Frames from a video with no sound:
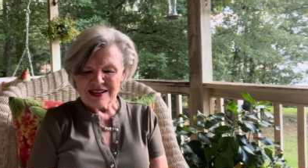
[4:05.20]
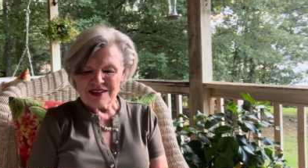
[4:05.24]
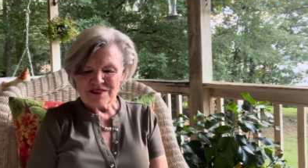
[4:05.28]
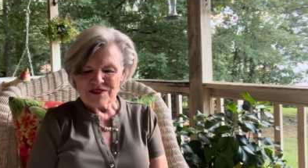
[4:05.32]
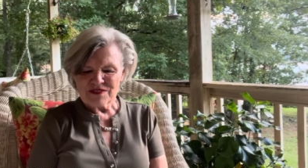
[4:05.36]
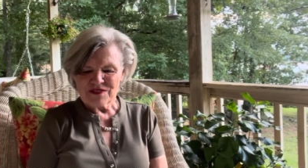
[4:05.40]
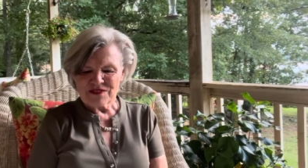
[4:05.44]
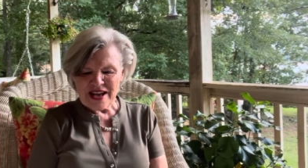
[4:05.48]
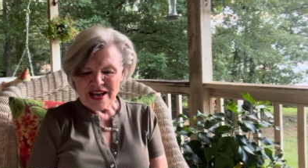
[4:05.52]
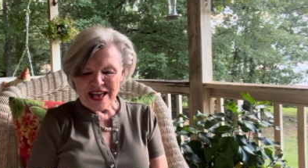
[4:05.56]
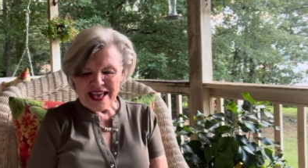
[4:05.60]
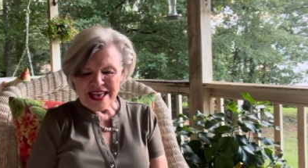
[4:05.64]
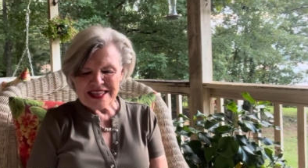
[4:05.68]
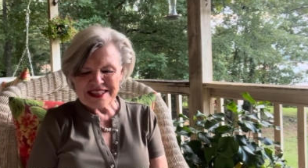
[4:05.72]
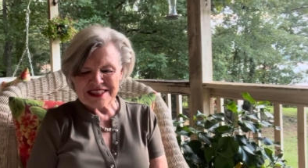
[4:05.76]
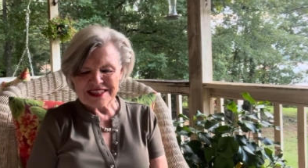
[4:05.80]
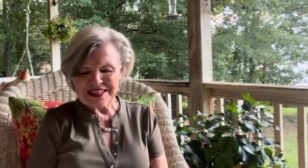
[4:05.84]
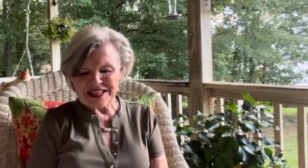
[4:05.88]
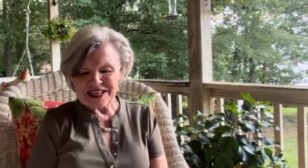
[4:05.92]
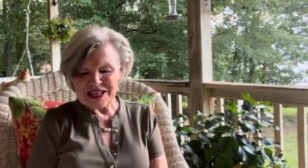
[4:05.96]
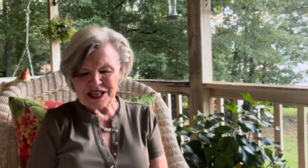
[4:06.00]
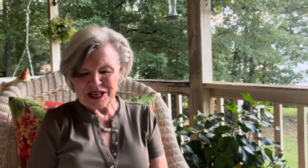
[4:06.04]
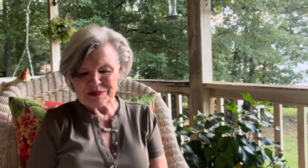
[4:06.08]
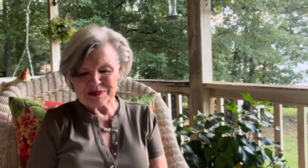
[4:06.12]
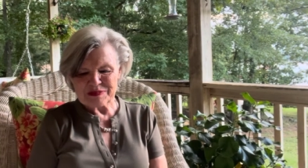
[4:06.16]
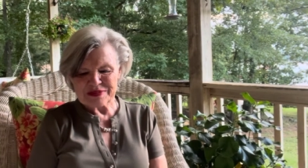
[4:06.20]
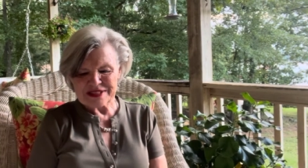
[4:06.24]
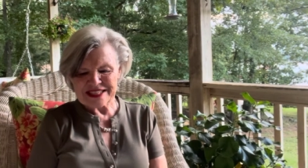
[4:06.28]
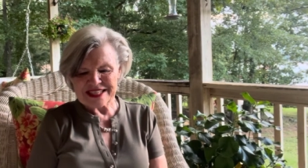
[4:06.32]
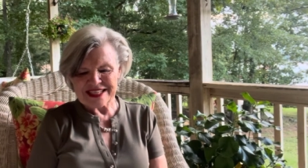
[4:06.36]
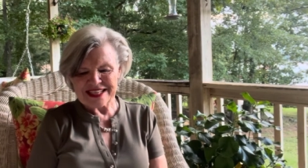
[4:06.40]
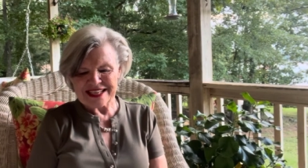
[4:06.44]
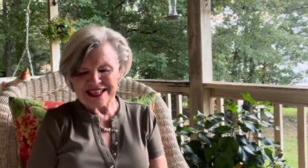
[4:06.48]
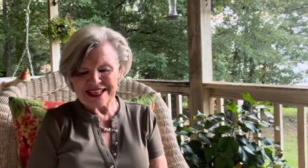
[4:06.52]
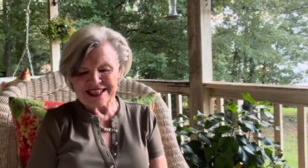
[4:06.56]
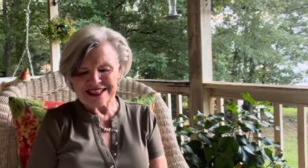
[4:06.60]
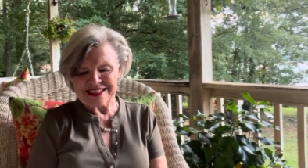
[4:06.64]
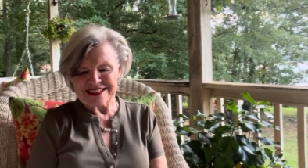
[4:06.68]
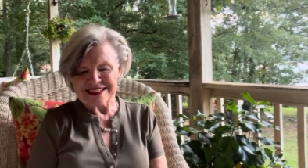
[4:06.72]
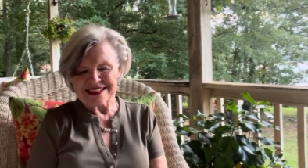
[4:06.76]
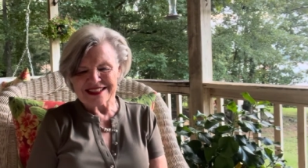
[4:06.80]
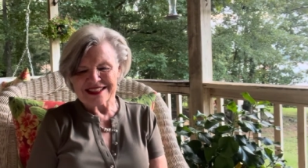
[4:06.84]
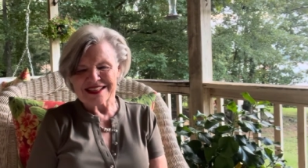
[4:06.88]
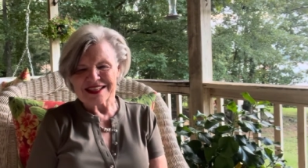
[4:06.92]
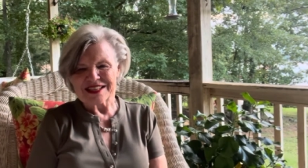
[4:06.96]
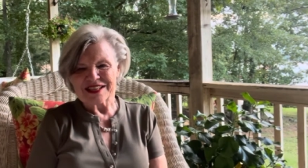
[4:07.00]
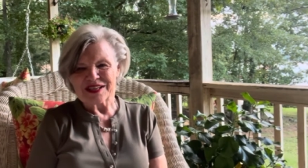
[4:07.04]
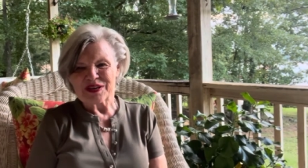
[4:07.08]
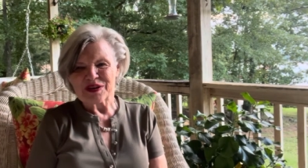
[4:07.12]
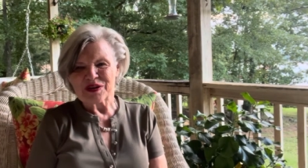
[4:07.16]
Faith comes in
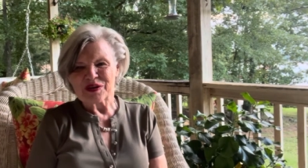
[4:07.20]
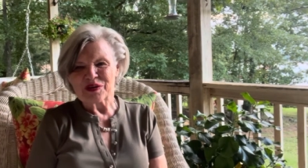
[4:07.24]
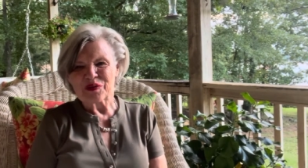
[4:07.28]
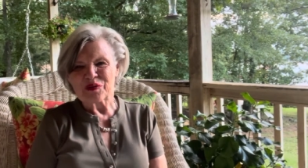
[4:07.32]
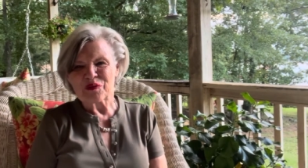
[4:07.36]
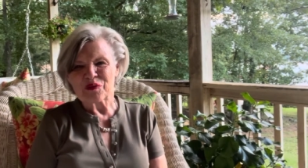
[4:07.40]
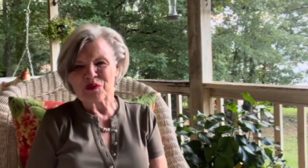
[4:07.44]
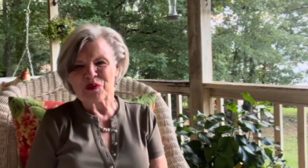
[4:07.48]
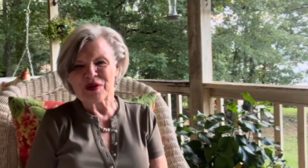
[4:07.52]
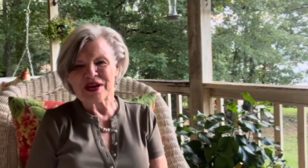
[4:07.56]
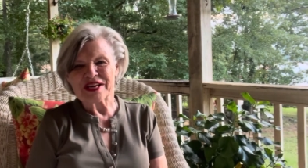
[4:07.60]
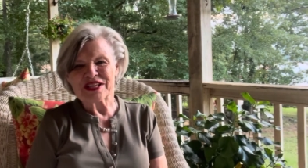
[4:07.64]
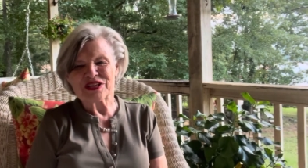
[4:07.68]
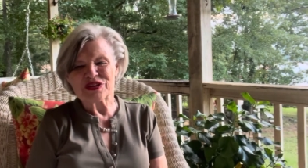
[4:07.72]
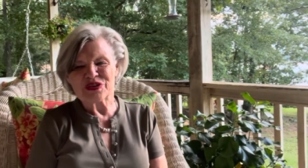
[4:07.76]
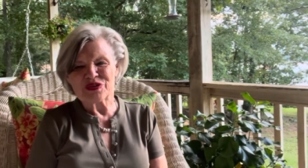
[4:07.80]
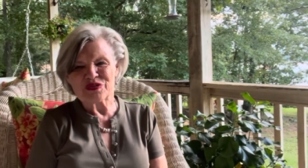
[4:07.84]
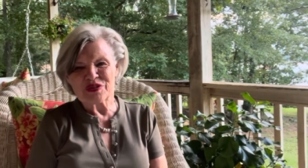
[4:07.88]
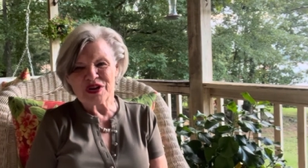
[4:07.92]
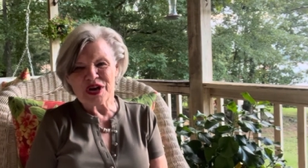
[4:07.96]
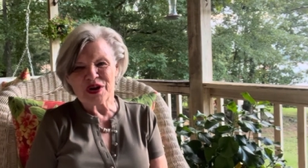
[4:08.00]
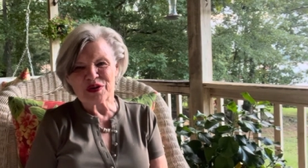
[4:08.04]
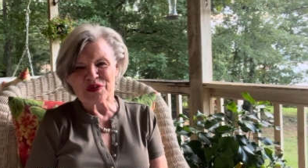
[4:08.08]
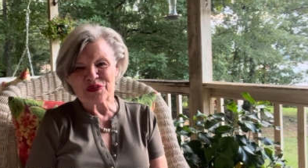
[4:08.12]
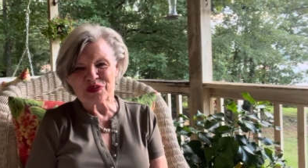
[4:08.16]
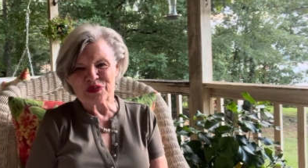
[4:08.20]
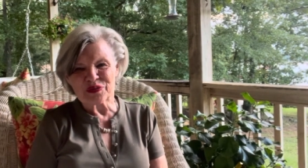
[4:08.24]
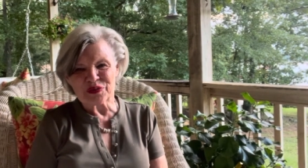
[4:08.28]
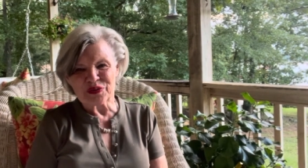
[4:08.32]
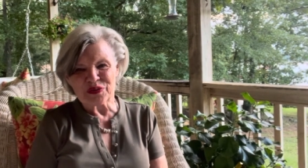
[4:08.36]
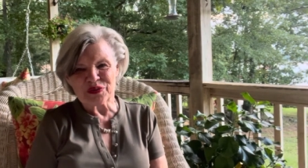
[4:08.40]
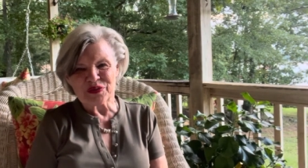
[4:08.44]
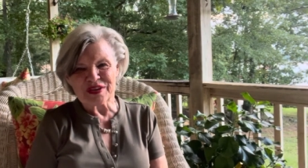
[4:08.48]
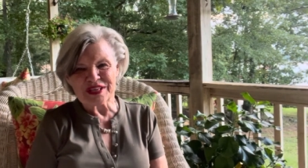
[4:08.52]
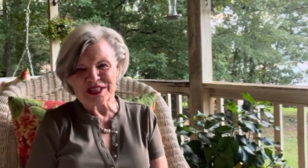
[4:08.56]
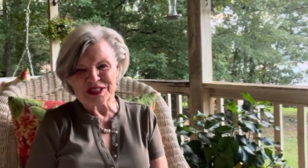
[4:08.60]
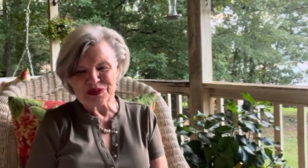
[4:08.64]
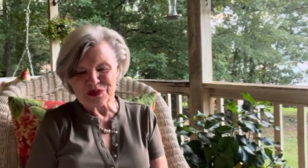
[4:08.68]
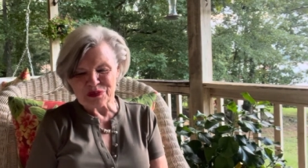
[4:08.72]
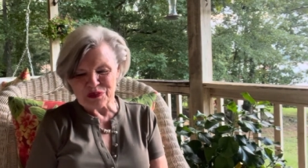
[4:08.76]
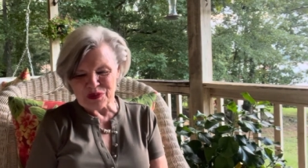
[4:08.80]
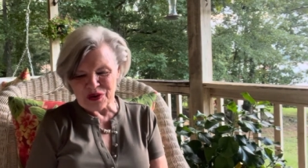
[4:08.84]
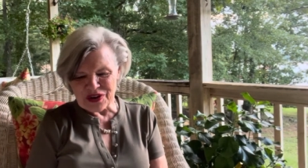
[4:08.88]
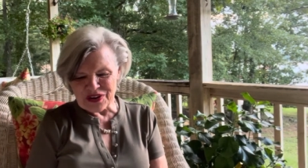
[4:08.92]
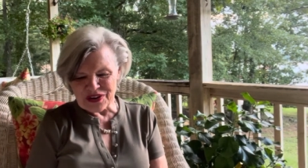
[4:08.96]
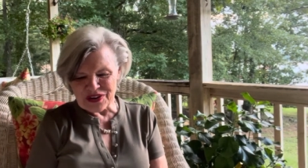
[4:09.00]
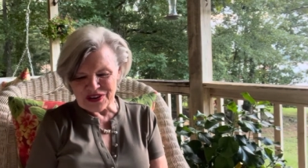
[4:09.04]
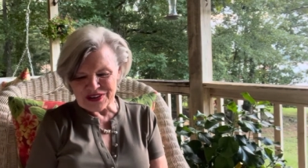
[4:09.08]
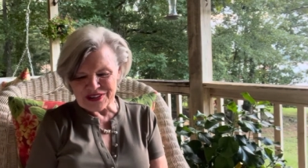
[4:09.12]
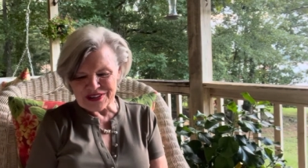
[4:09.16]
when you know through his
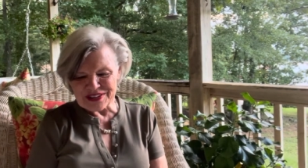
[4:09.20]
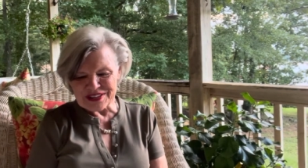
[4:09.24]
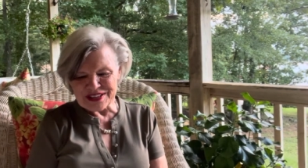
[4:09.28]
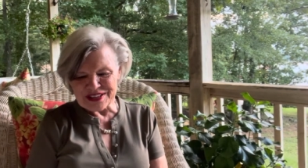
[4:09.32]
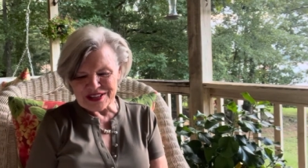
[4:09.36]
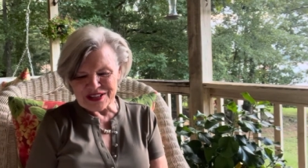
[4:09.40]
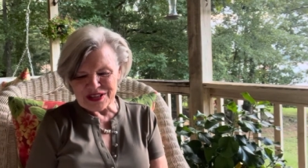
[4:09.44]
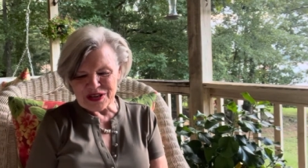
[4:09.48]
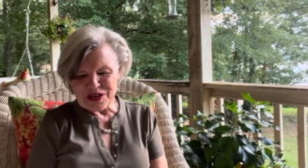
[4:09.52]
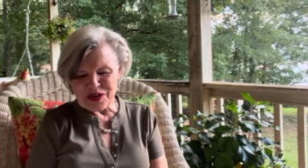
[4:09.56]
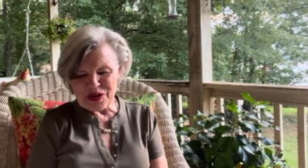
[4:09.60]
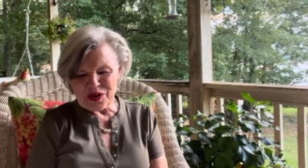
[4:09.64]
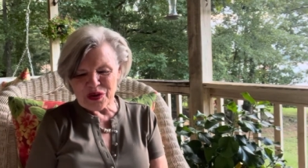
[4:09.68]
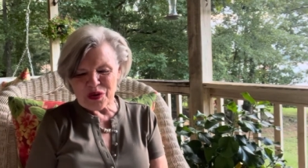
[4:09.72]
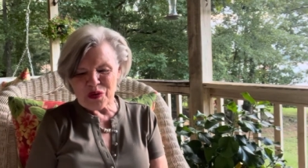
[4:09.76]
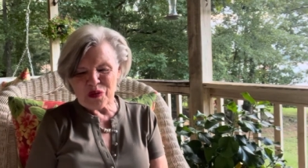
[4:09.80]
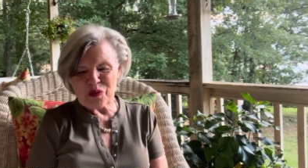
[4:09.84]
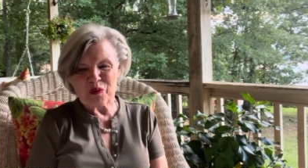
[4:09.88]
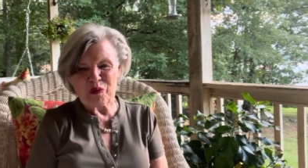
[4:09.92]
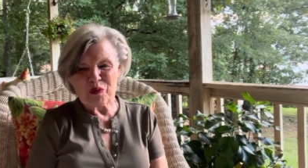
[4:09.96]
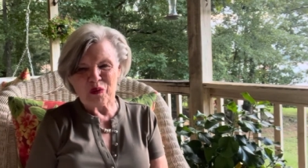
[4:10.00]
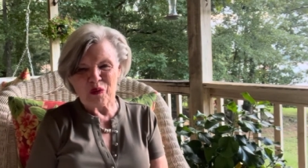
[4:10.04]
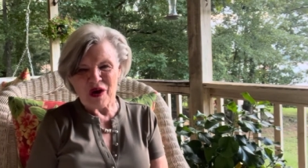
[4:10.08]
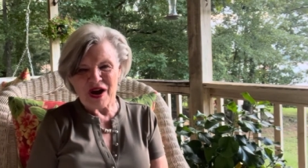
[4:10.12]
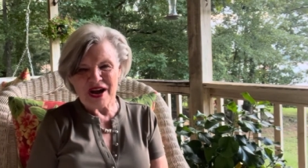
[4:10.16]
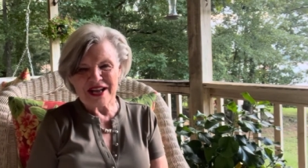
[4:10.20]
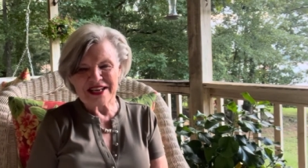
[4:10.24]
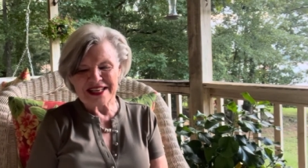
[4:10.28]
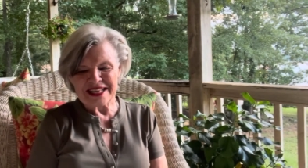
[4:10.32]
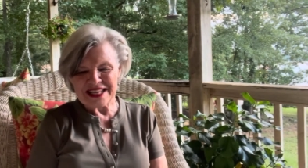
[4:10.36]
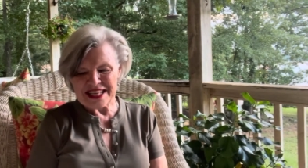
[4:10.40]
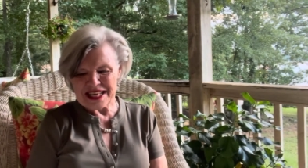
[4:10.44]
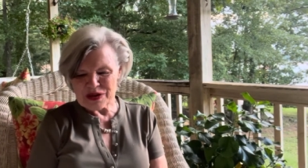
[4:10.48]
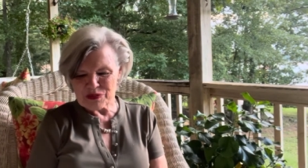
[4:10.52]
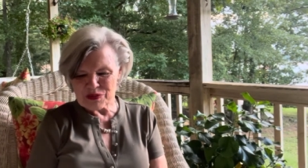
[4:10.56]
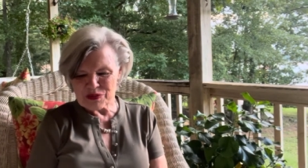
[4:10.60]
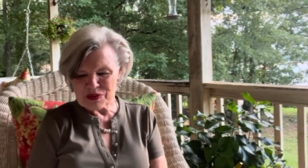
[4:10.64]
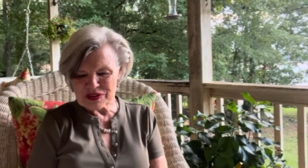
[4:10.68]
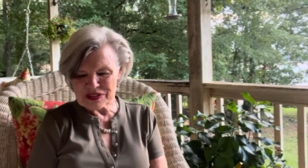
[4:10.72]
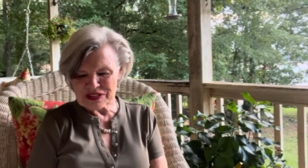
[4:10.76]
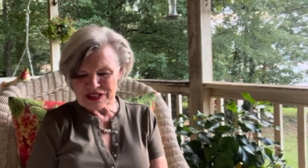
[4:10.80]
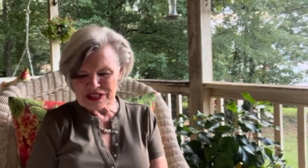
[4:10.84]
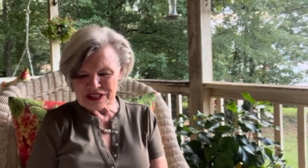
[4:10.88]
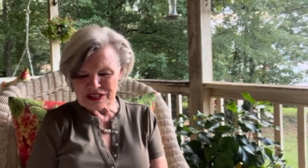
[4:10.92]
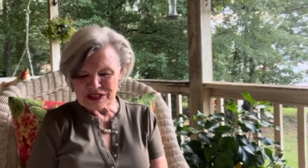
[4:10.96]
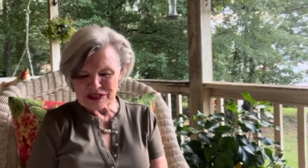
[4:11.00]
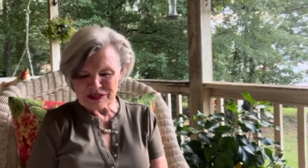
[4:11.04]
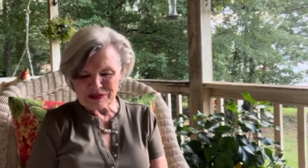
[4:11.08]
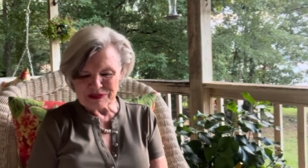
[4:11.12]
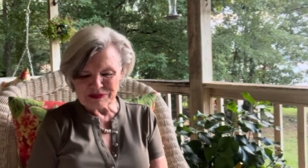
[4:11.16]
word what he will
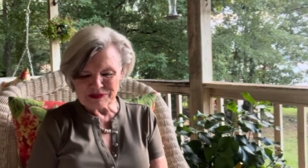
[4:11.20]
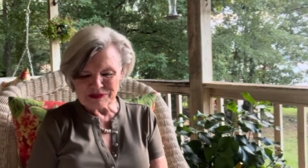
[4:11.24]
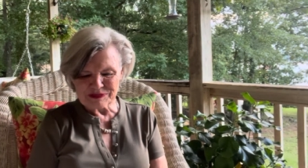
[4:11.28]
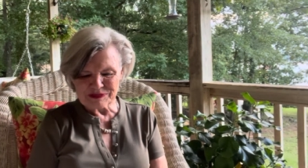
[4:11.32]
do.